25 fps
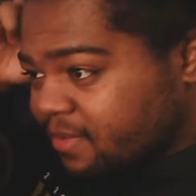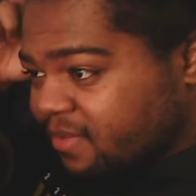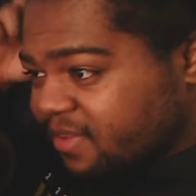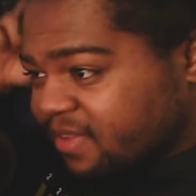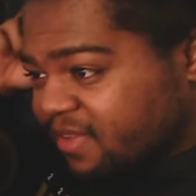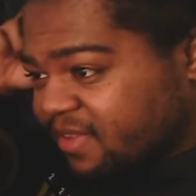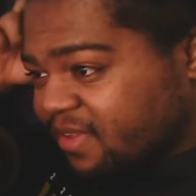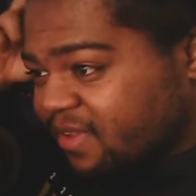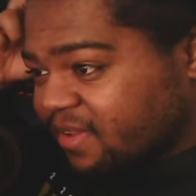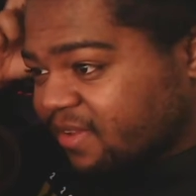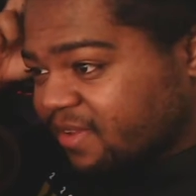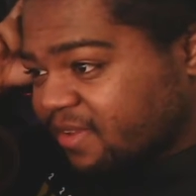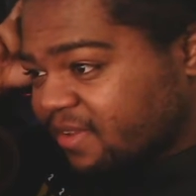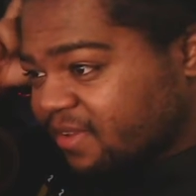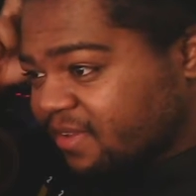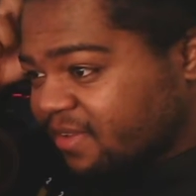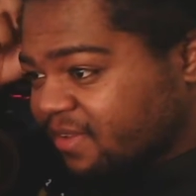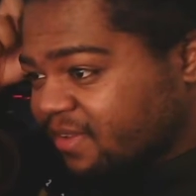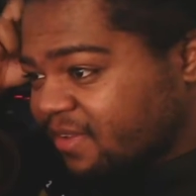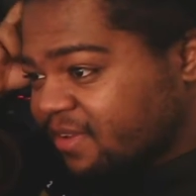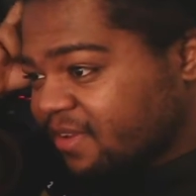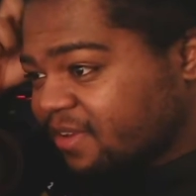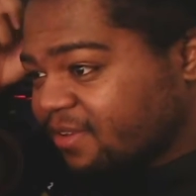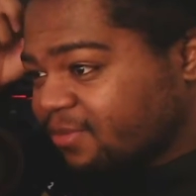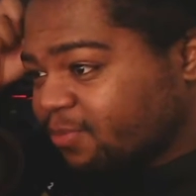to
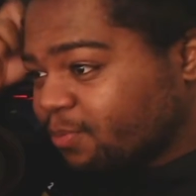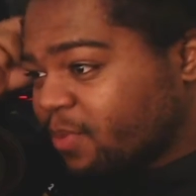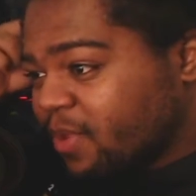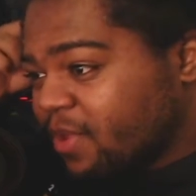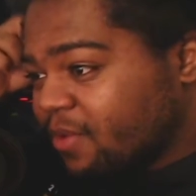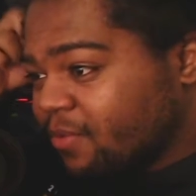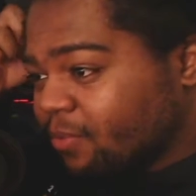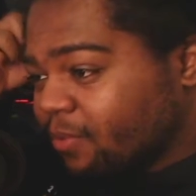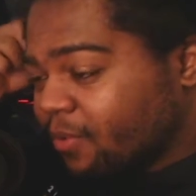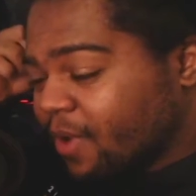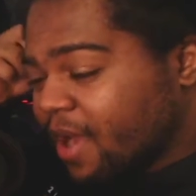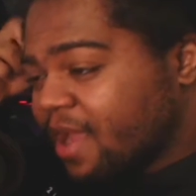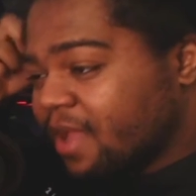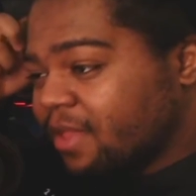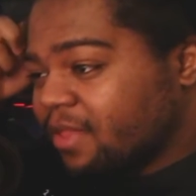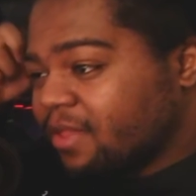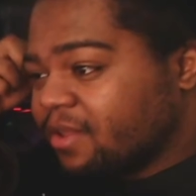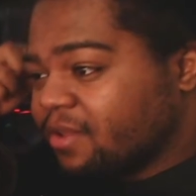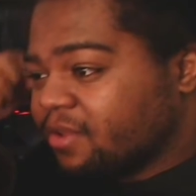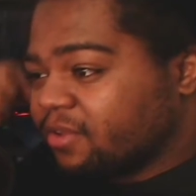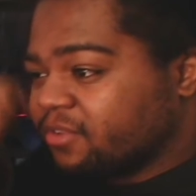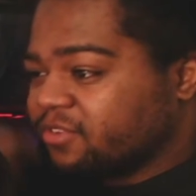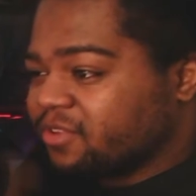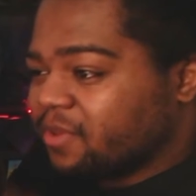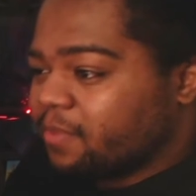just be
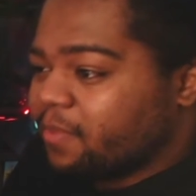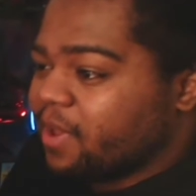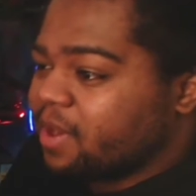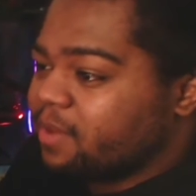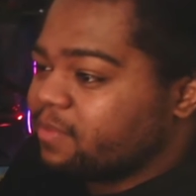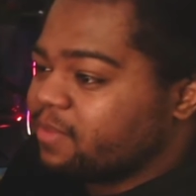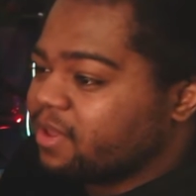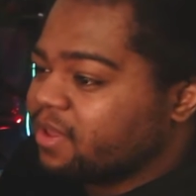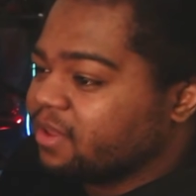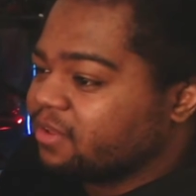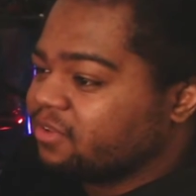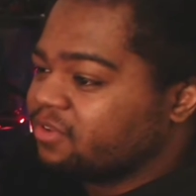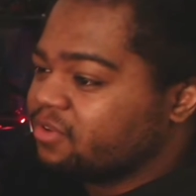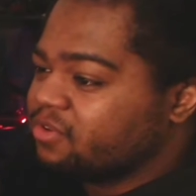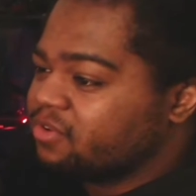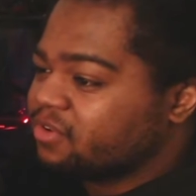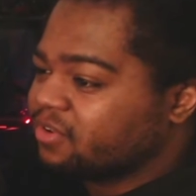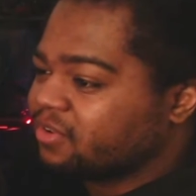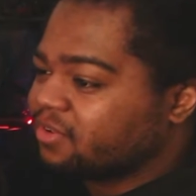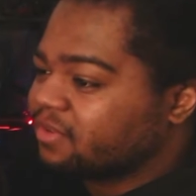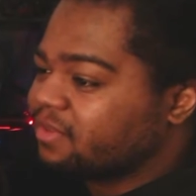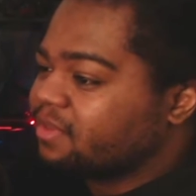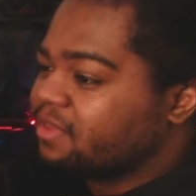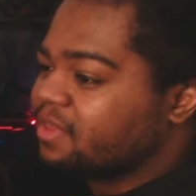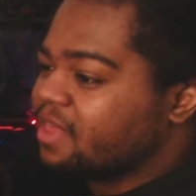railing on somebody because you
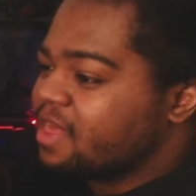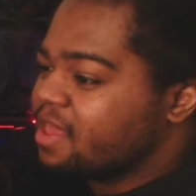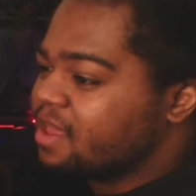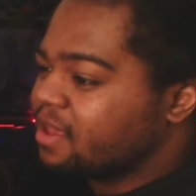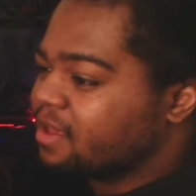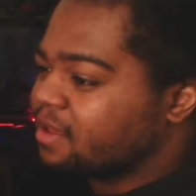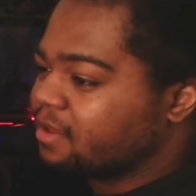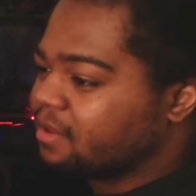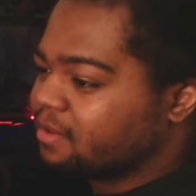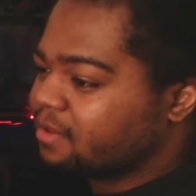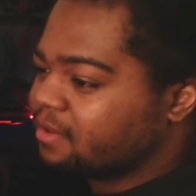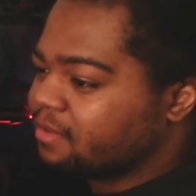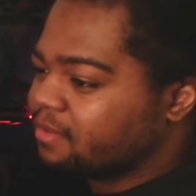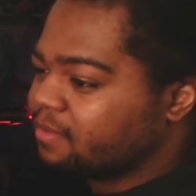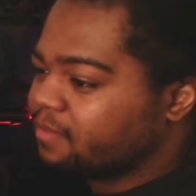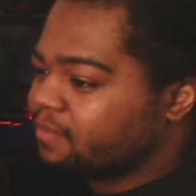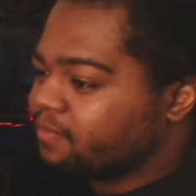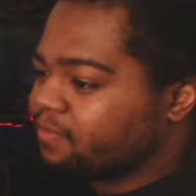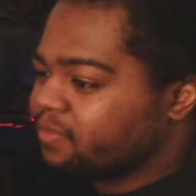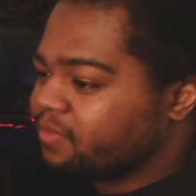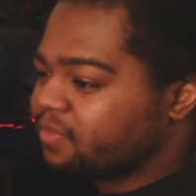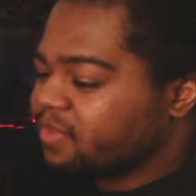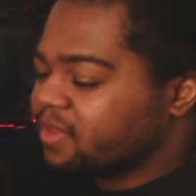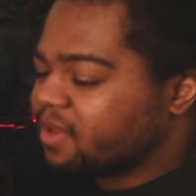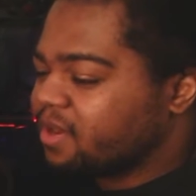just think
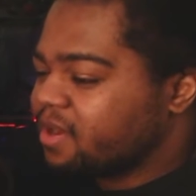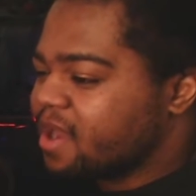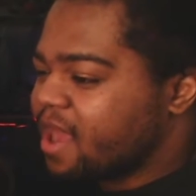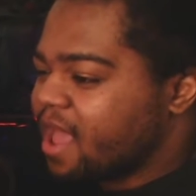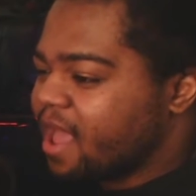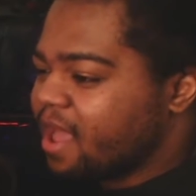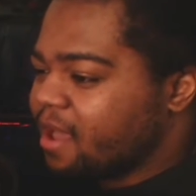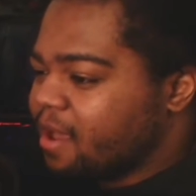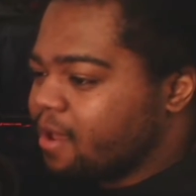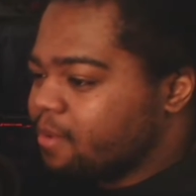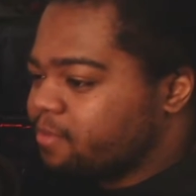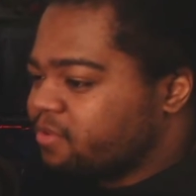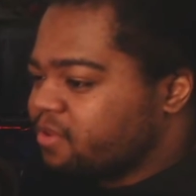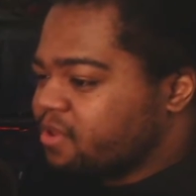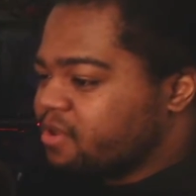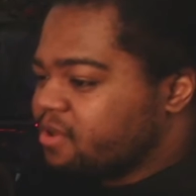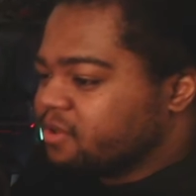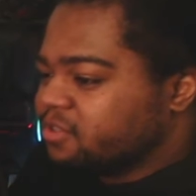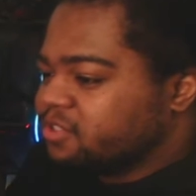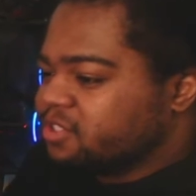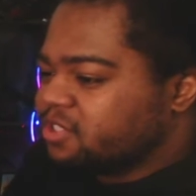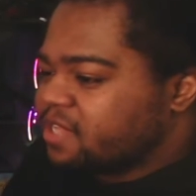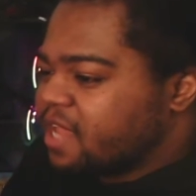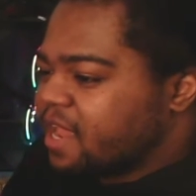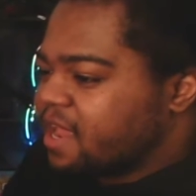they're not up to
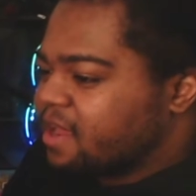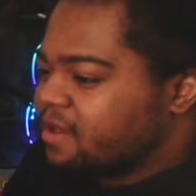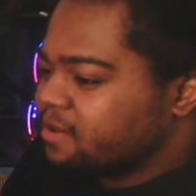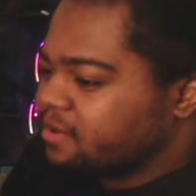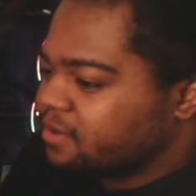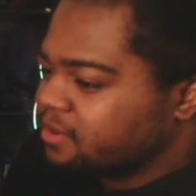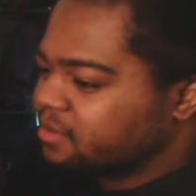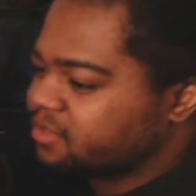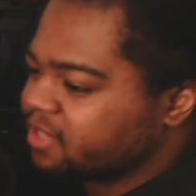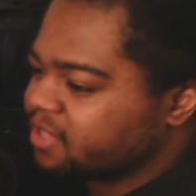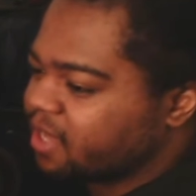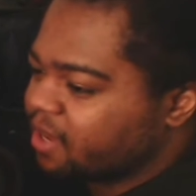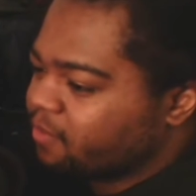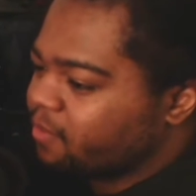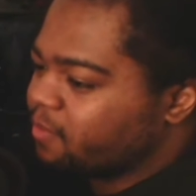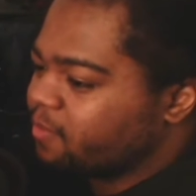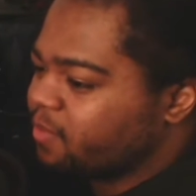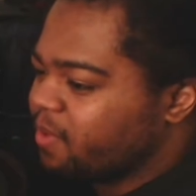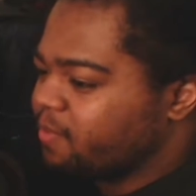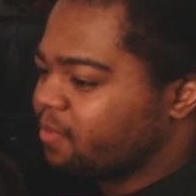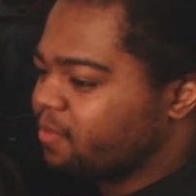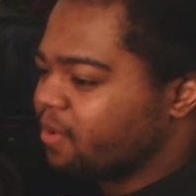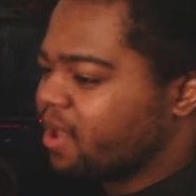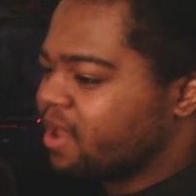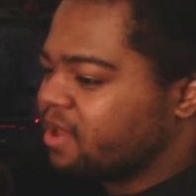your standards, like when
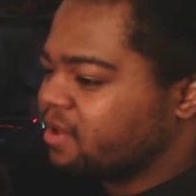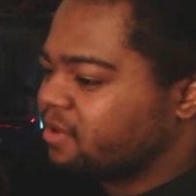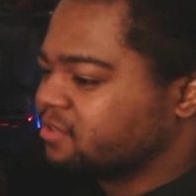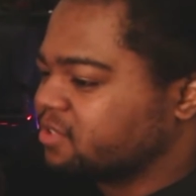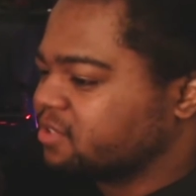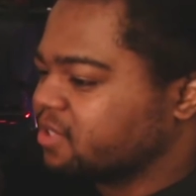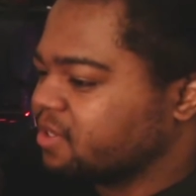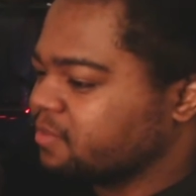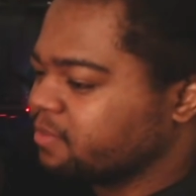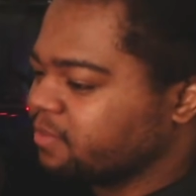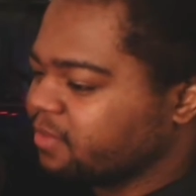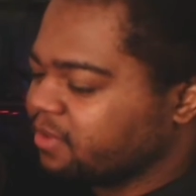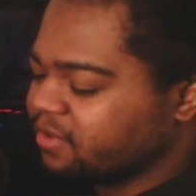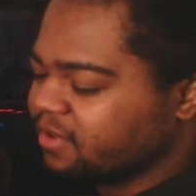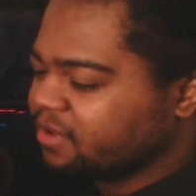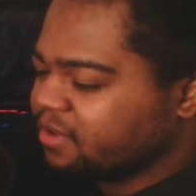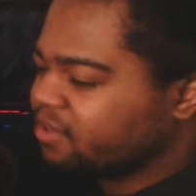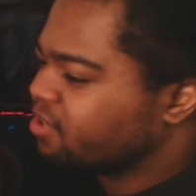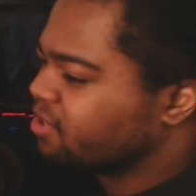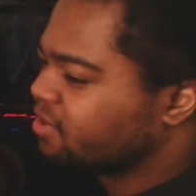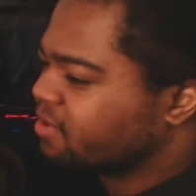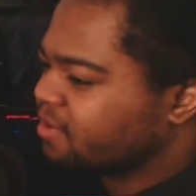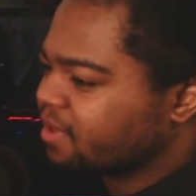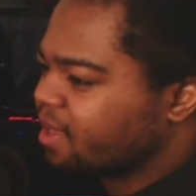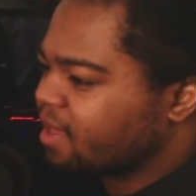people hate on certain
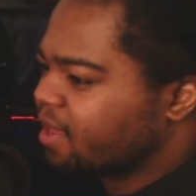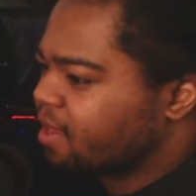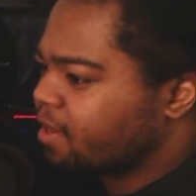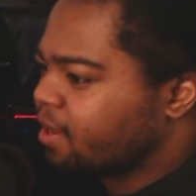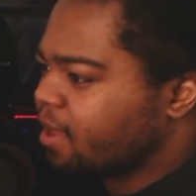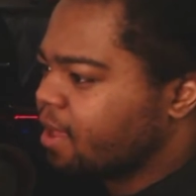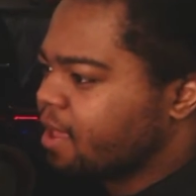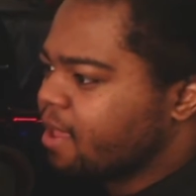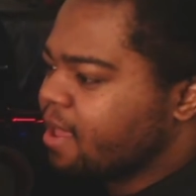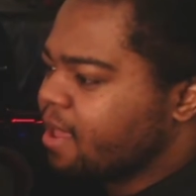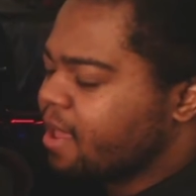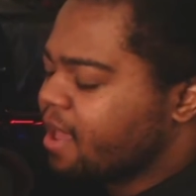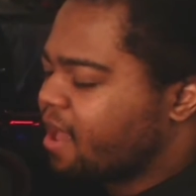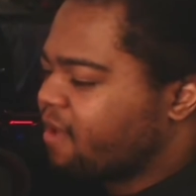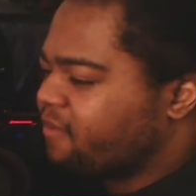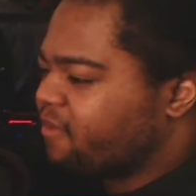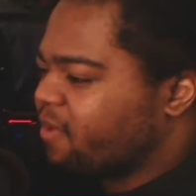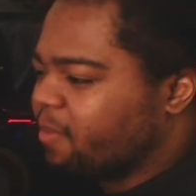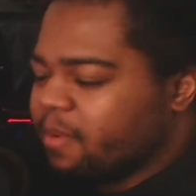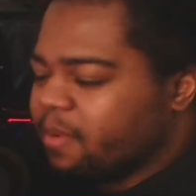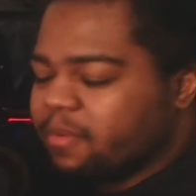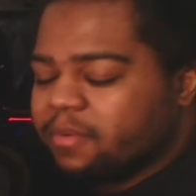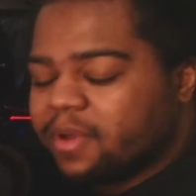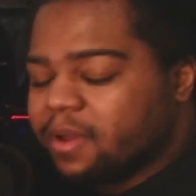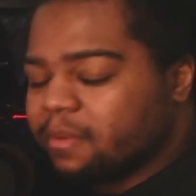musicians again. I've
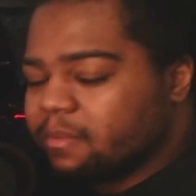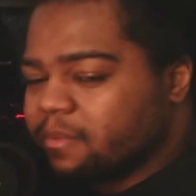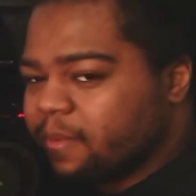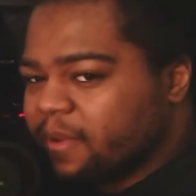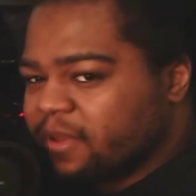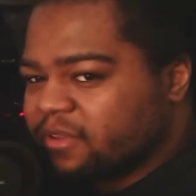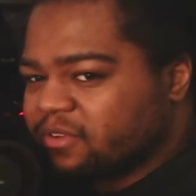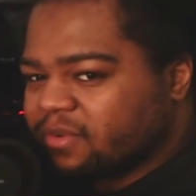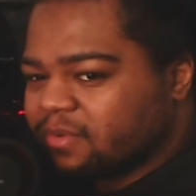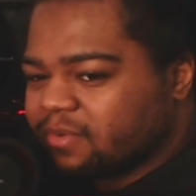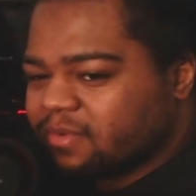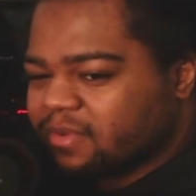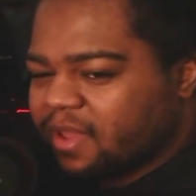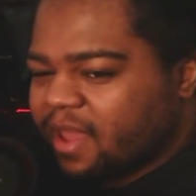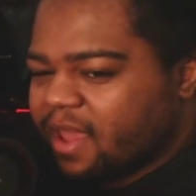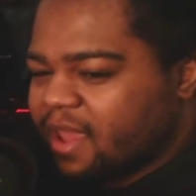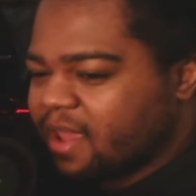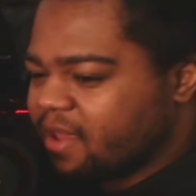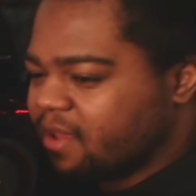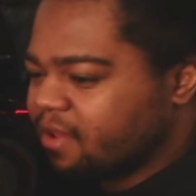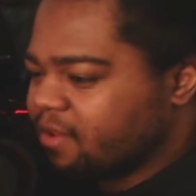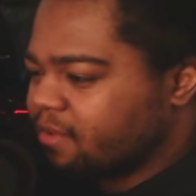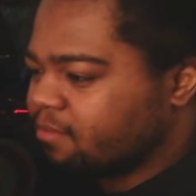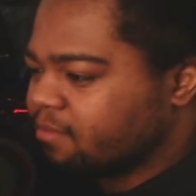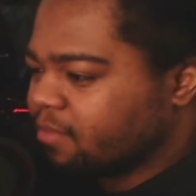had people come to my stream and say,
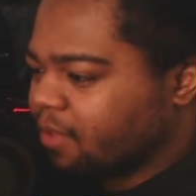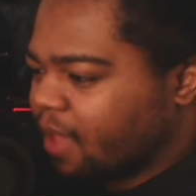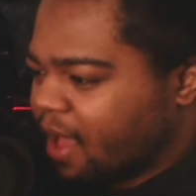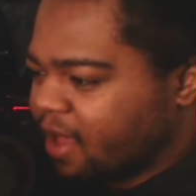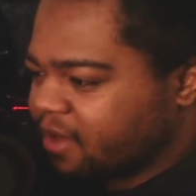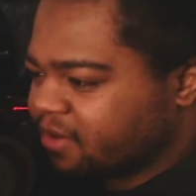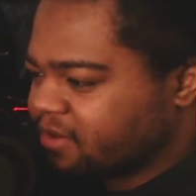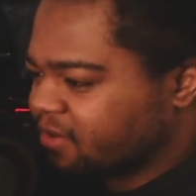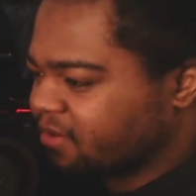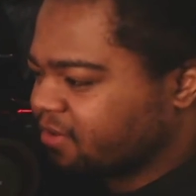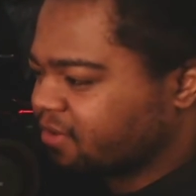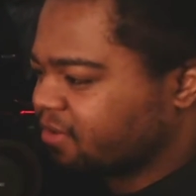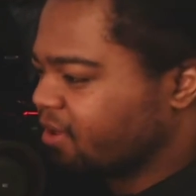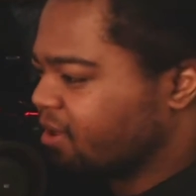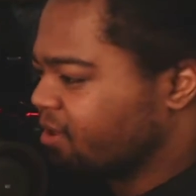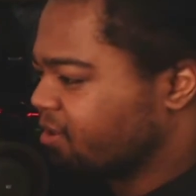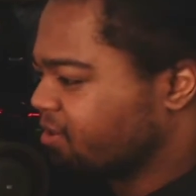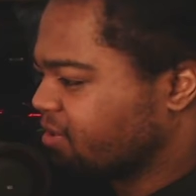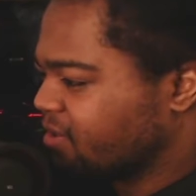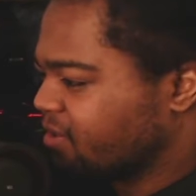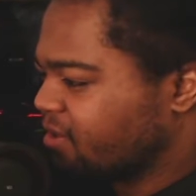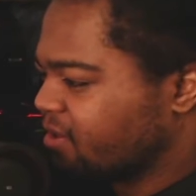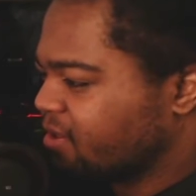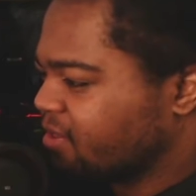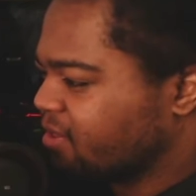hey, Logic
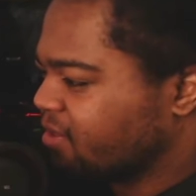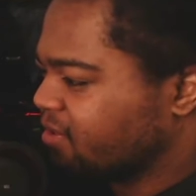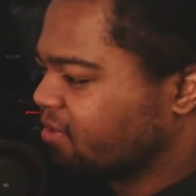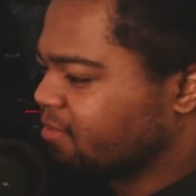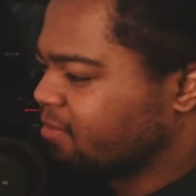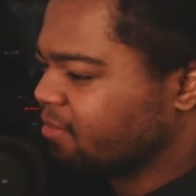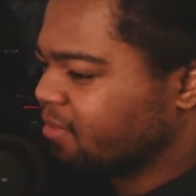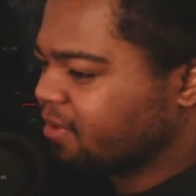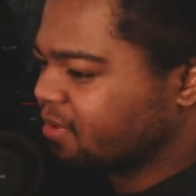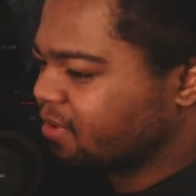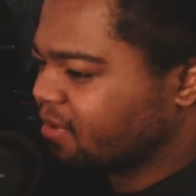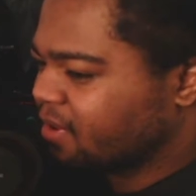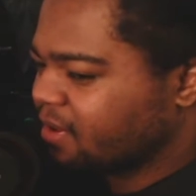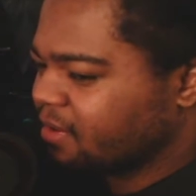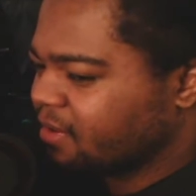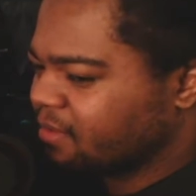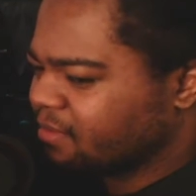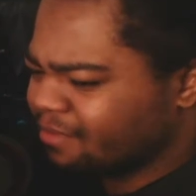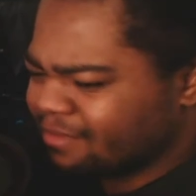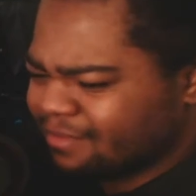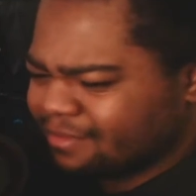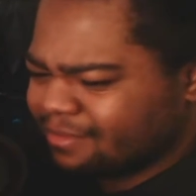sucks and all this. I'm just like,